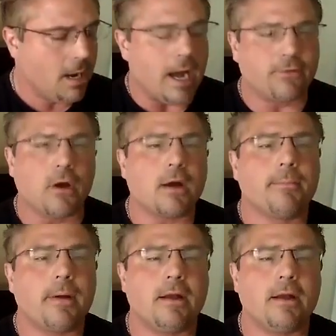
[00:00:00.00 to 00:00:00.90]
I talk
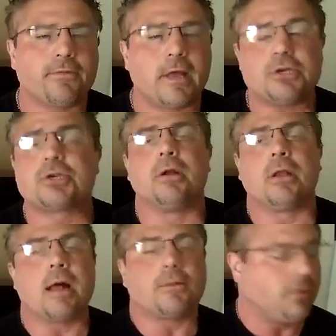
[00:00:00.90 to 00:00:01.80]
about inflation a
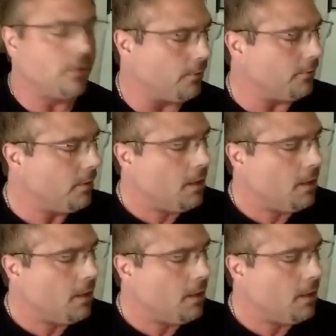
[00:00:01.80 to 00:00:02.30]
lot too,